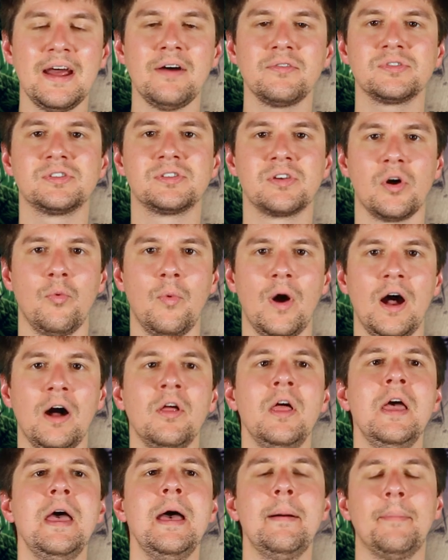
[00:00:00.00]
out so
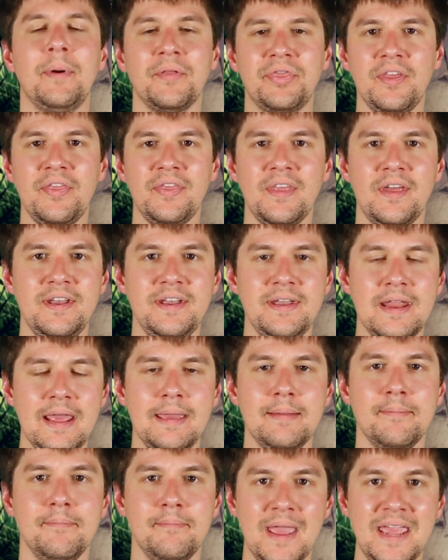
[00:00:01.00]
well. But then the
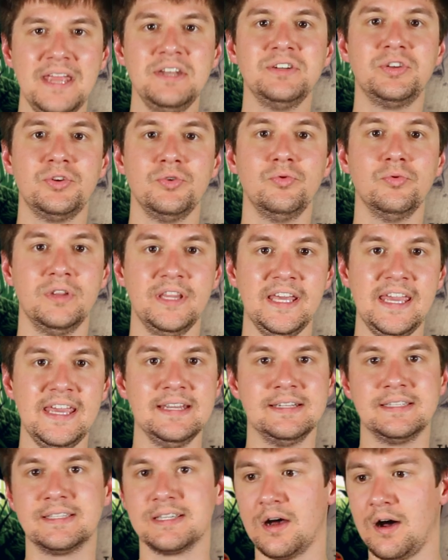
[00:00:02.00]
main two
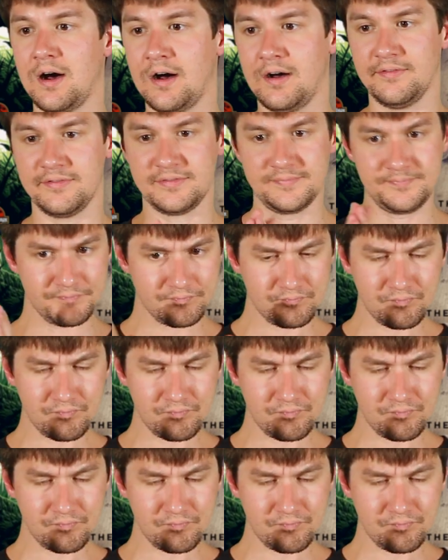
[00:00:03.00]
leads of